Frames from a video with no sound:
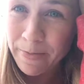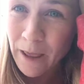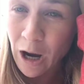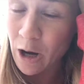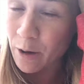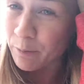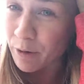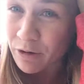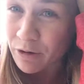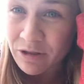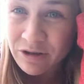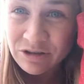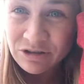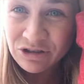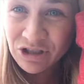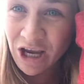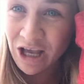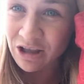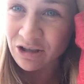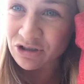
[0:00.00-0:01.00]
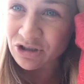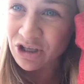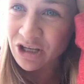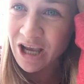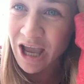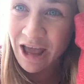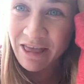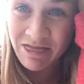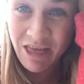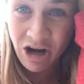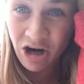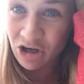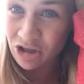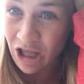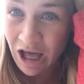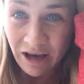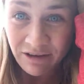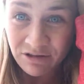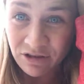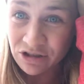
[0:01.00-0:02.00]
Our birth is challenging, and then our
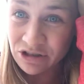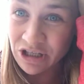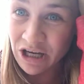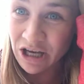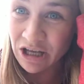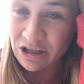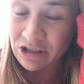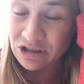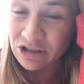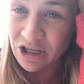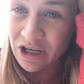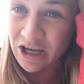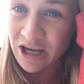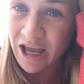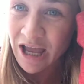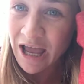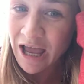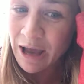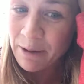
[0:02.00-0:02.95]
lives are challenging.